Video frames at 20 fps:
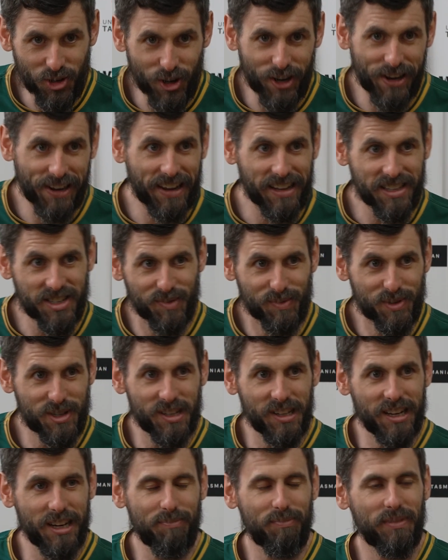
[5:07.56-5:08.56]
Try and get some
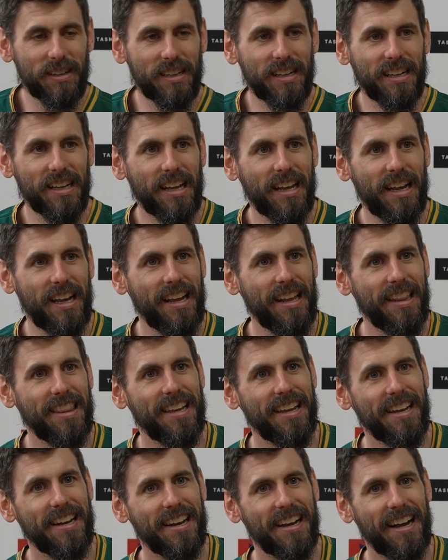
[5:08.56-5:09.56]
sleep,
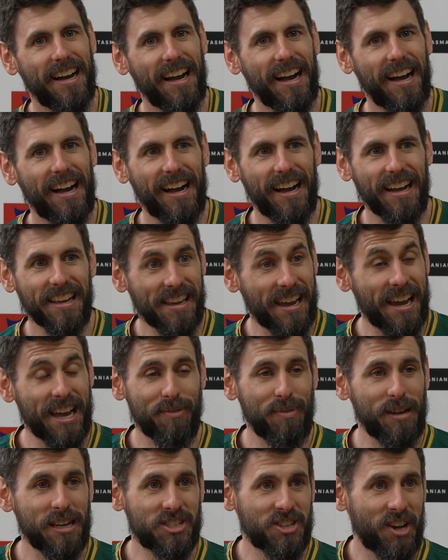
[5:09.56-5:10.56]
and then
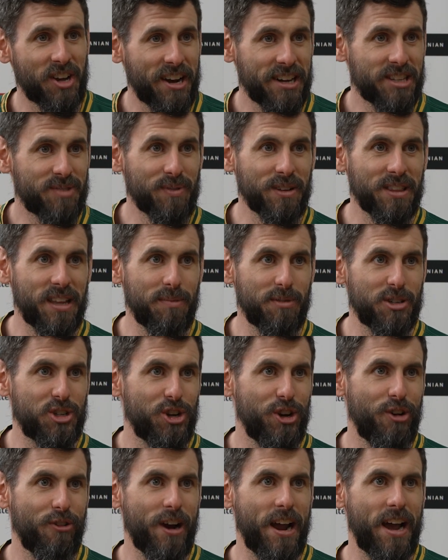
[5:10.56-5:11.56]
it'll be exciting to bring them to
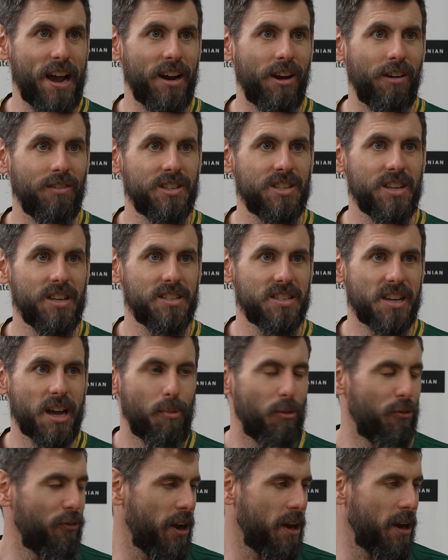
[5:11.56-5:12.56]
shoot around. Obviously there's a
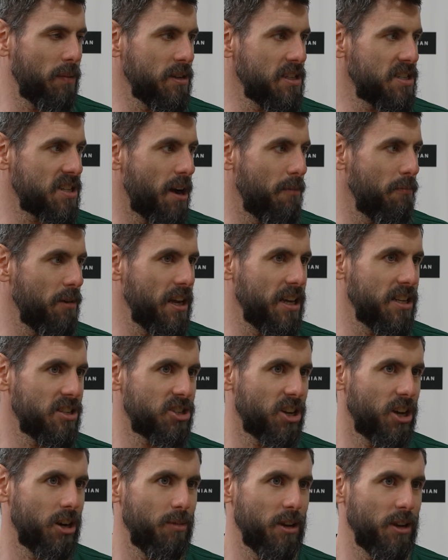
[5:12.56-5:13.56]
couple families coming in,
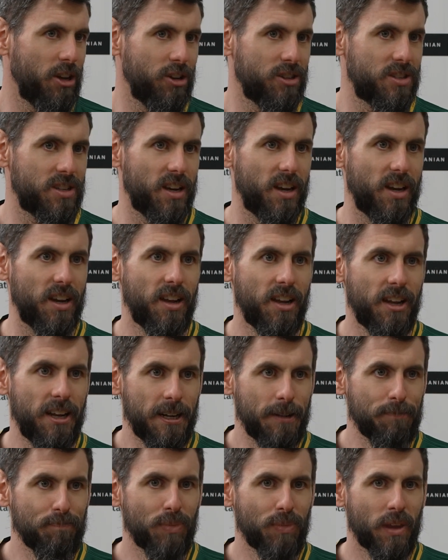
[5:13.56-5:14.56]
so it'll be good to
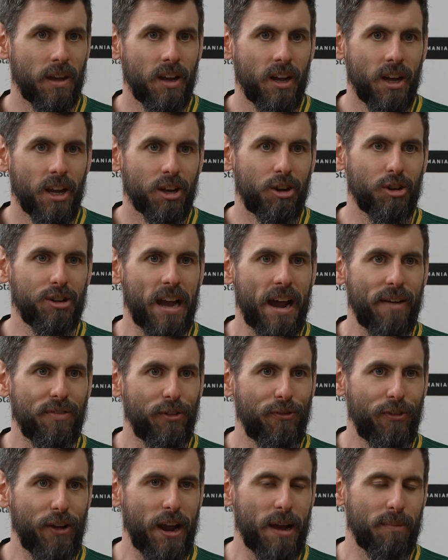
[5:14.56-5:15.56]
have
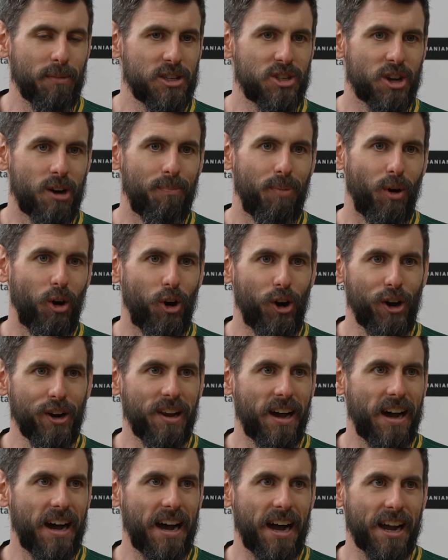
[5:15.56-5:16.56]
the families on
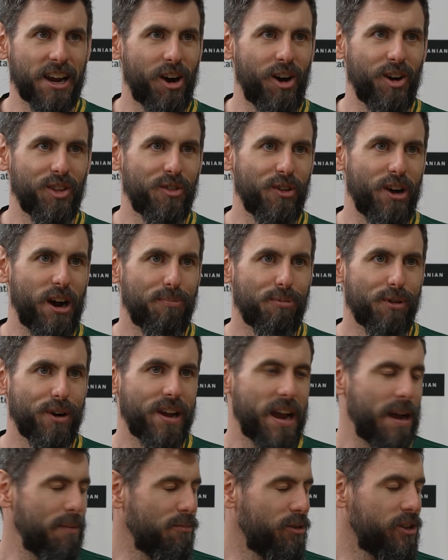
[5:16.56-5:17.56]
board going through our
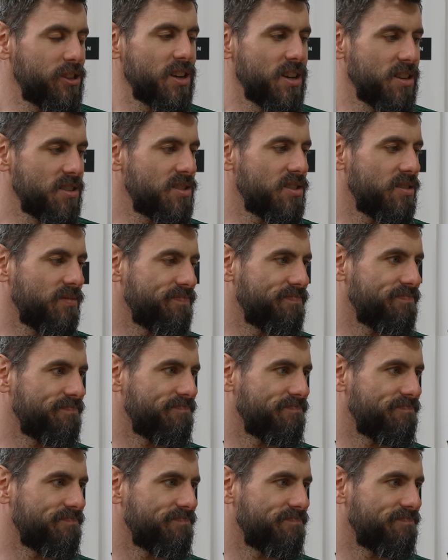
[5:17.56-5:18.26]
pre-game routines.